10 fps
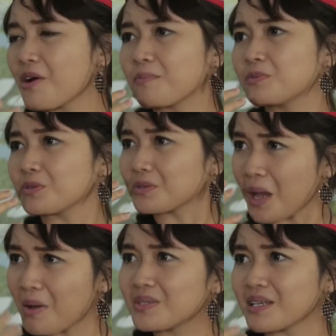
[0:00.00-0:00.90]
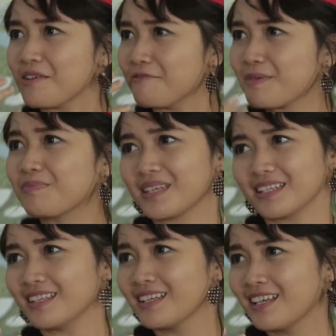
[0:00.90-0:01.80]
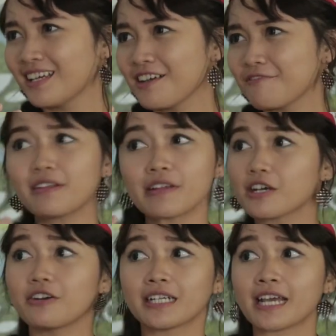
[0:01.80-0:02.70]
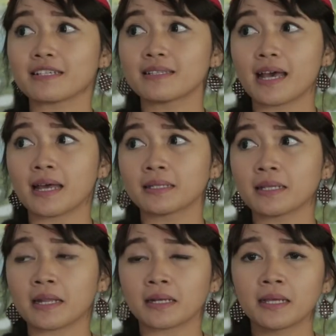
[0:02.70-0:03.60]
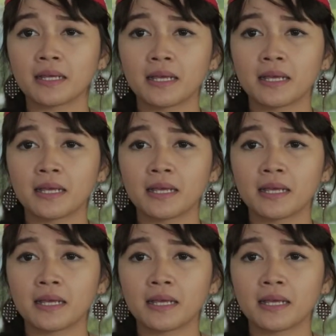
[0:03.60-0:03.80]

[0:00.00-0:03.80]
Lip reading: of 2015. We recognize that, and